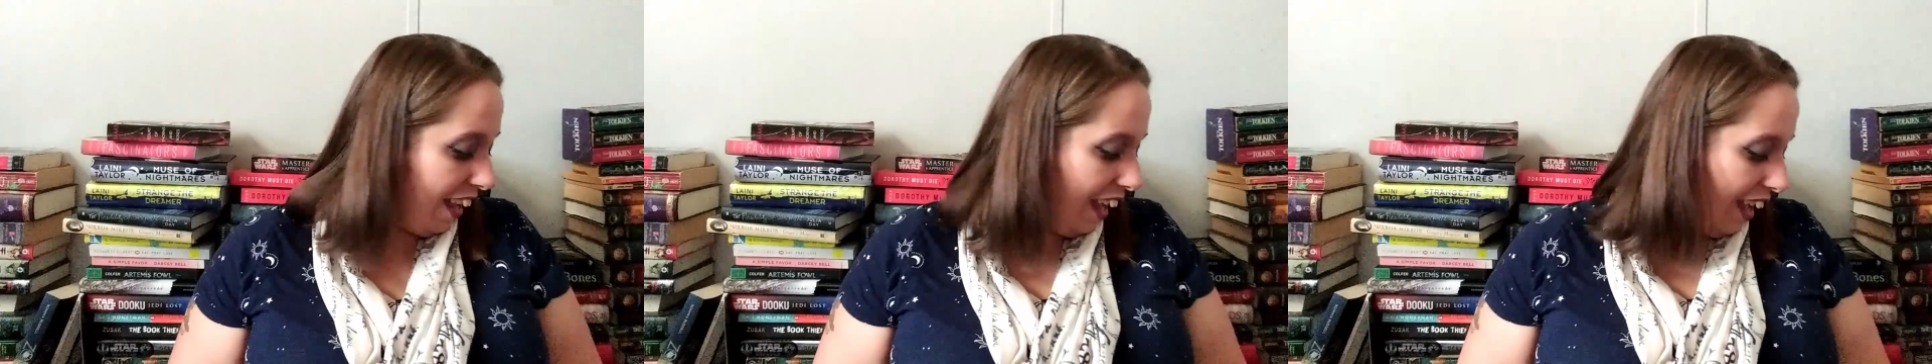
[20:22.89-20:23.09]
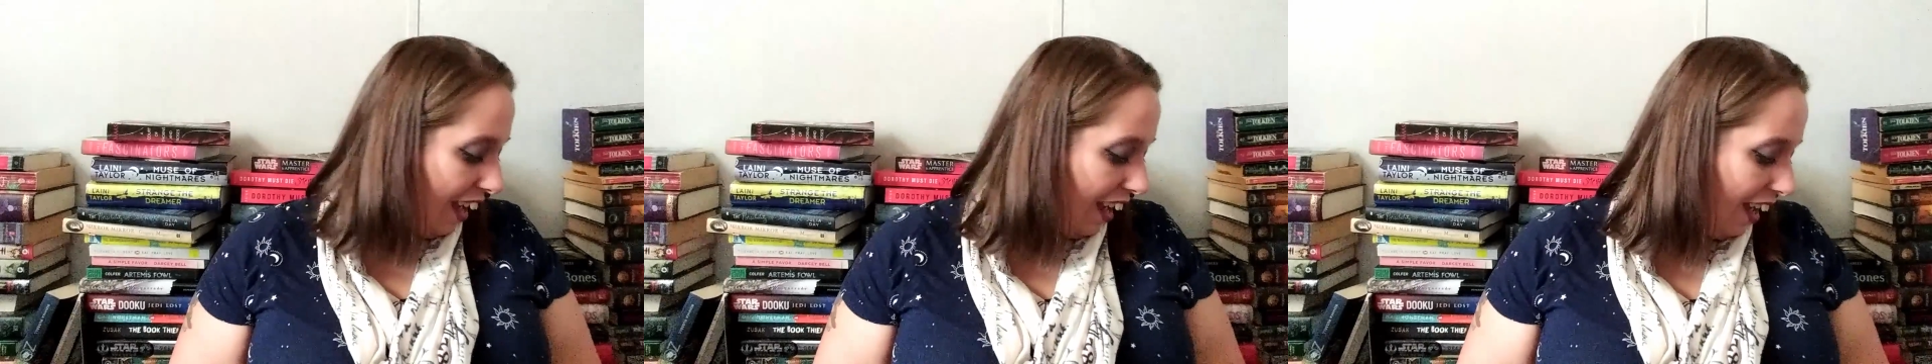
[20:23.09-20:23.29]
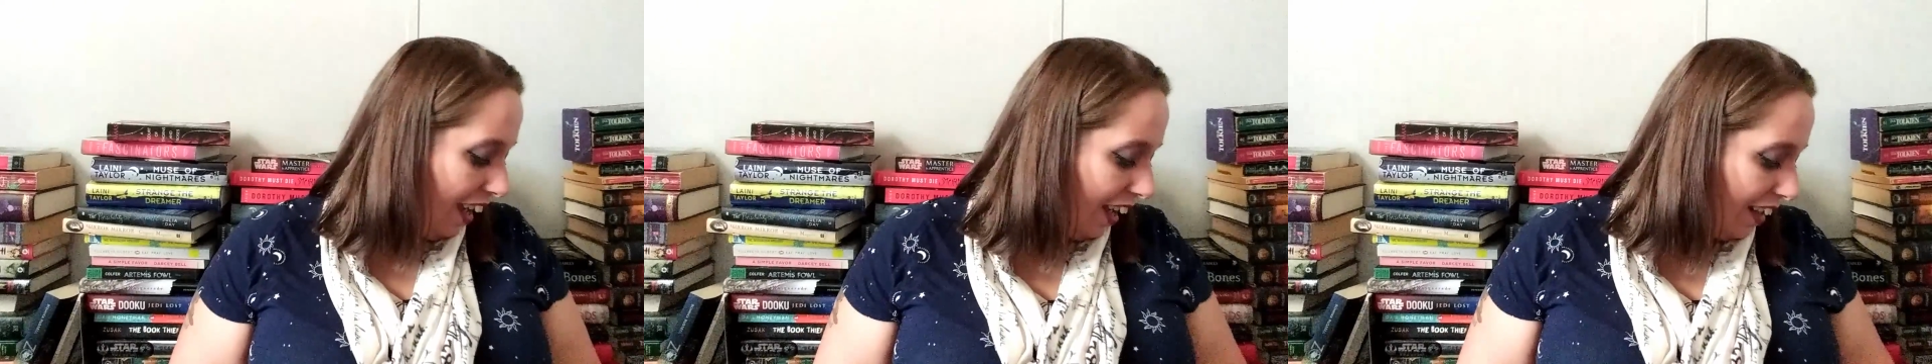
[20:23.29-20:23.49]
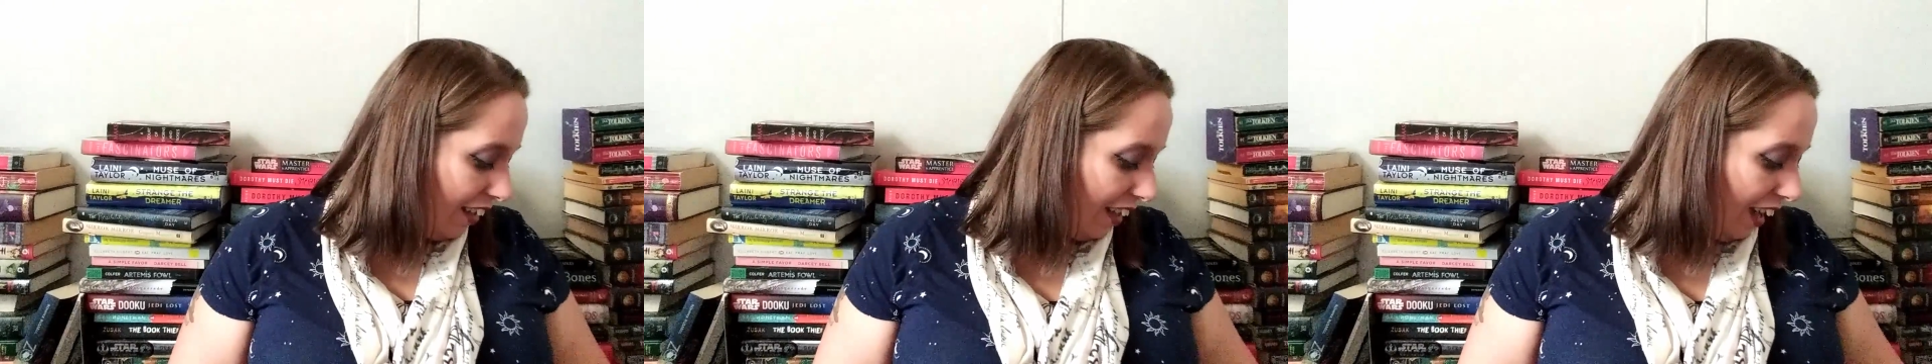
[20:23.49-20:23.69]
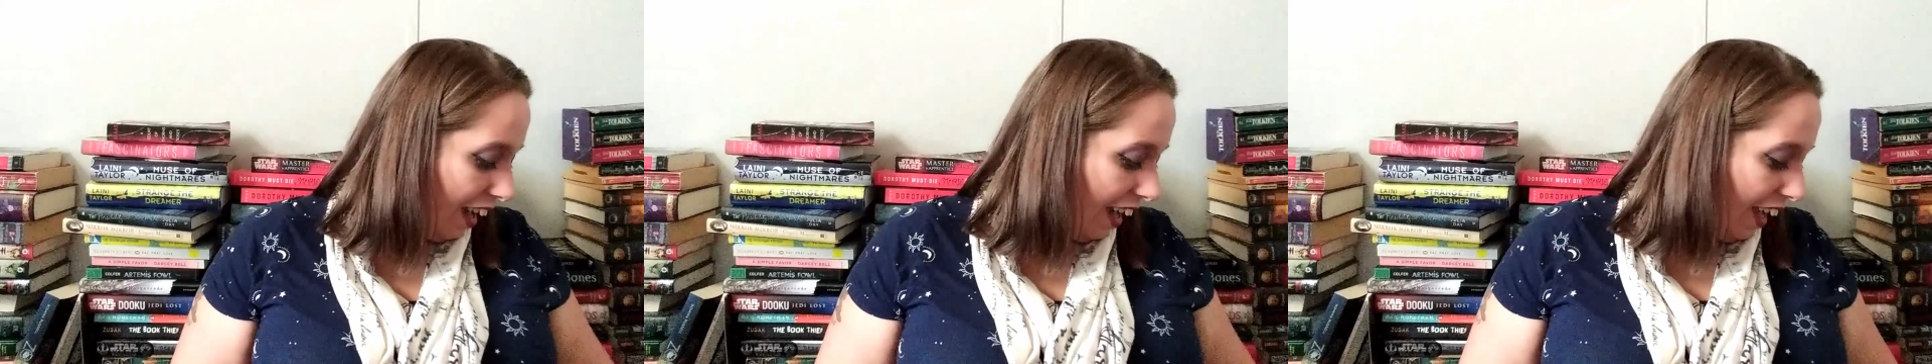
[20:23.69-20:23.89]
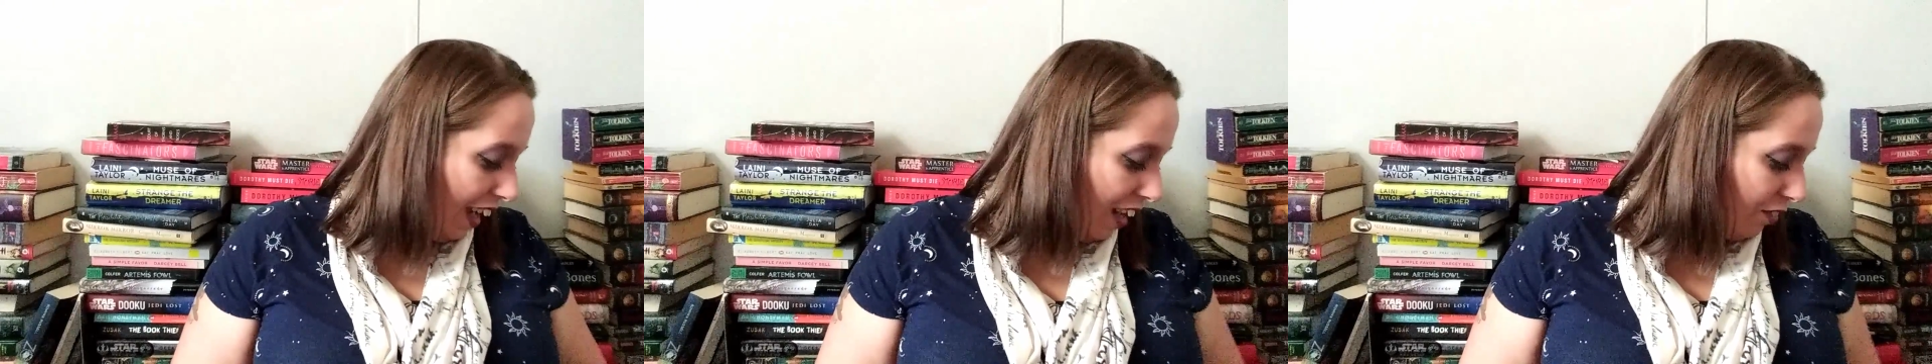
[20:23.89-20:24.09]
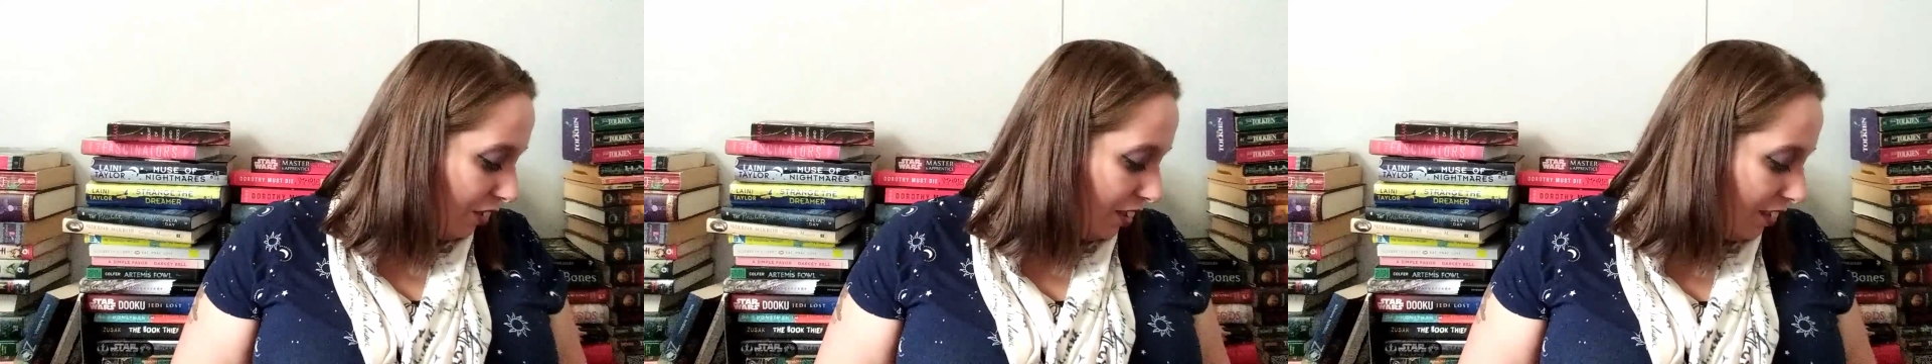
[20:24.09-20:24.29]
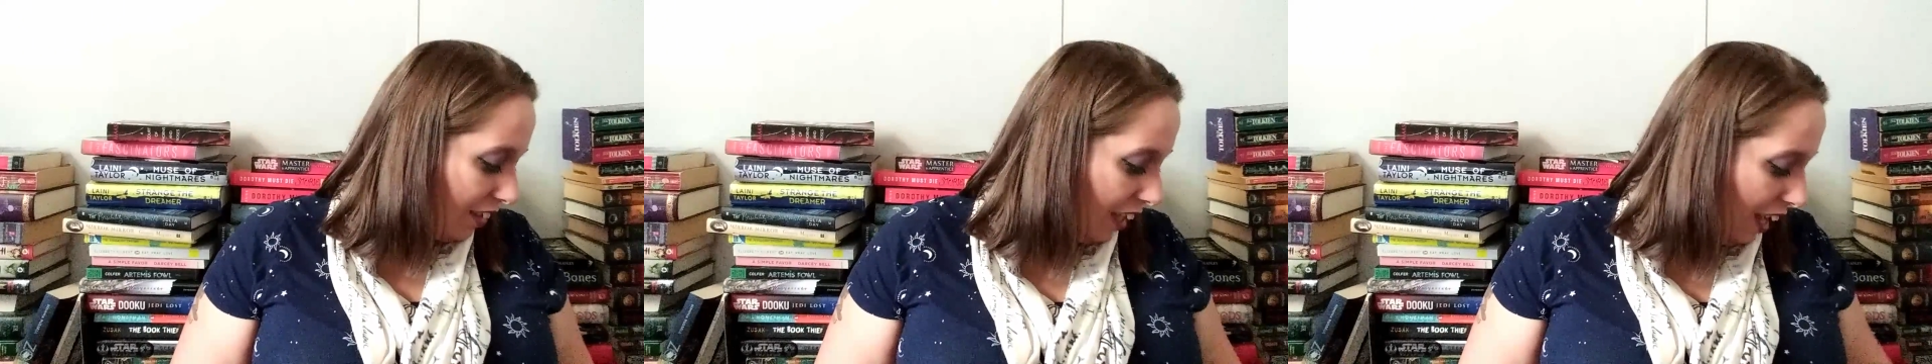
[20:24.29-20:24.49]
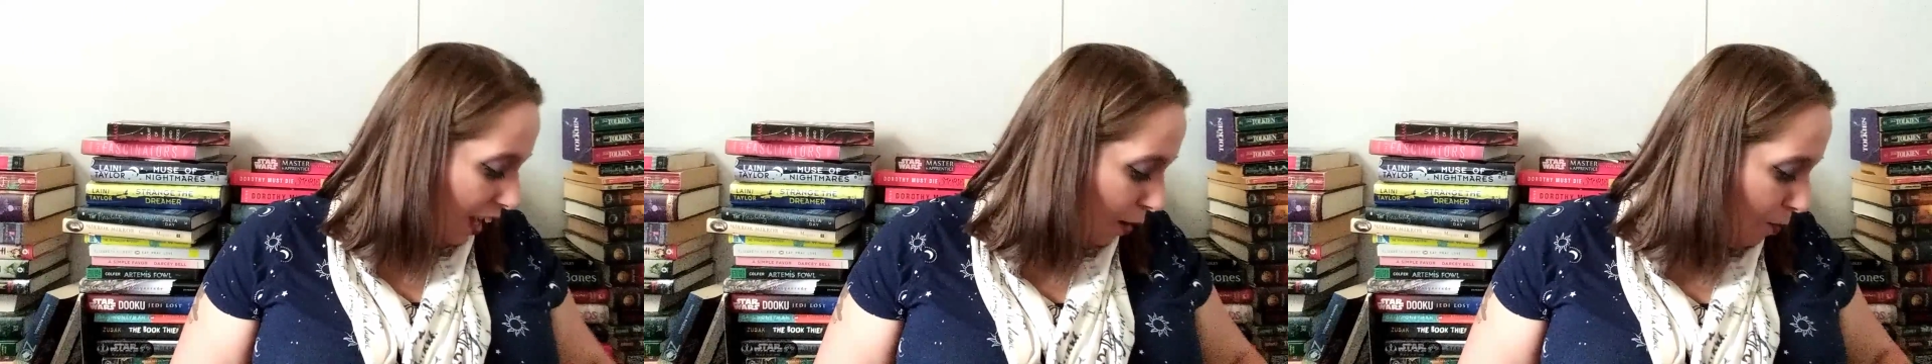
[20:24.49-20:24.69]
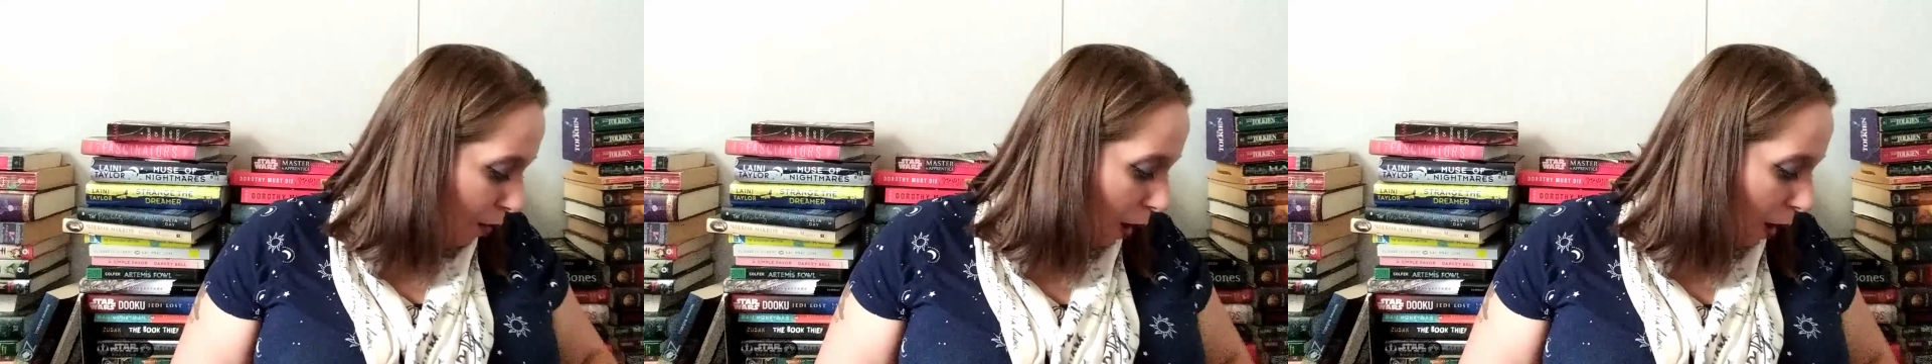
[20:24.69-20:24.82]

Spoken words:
and I have to say